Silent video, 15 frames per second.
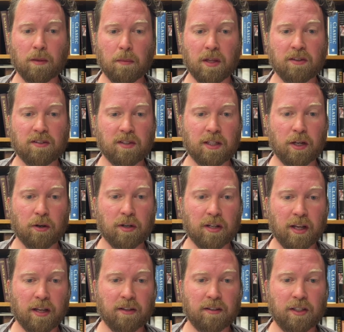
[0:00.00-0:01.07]
in the months and
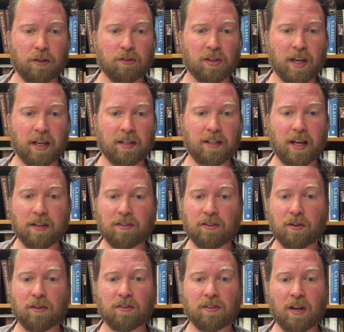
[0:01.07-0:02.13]
years ahead. Yes,
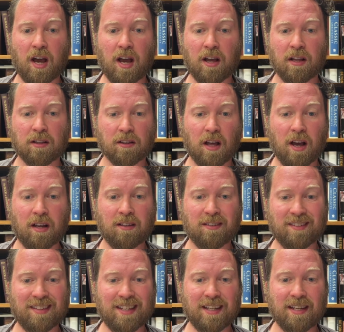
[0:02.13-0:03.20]
there is not a lot
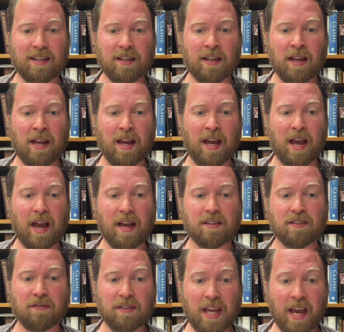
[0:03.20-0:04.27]
seen
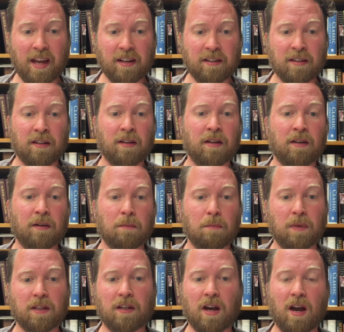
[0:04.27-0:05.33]
as of yet,
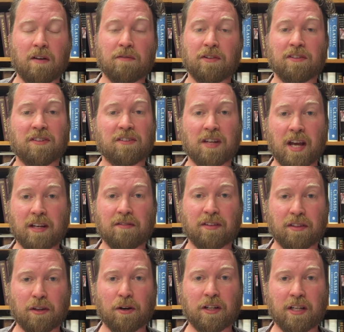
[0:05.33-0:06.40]
but the conference is not
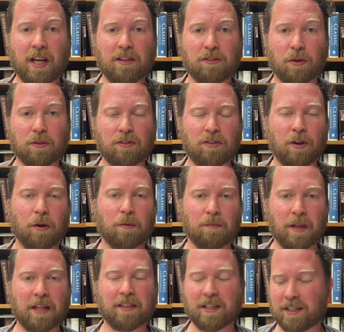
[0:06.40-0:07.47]
even 30 days old.
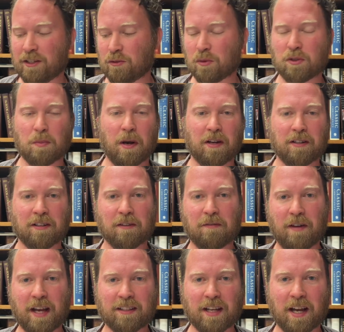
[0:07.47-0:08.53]
So I think he's responding to
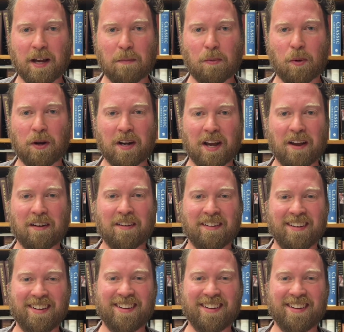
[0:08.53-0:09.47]
the fact I pointed out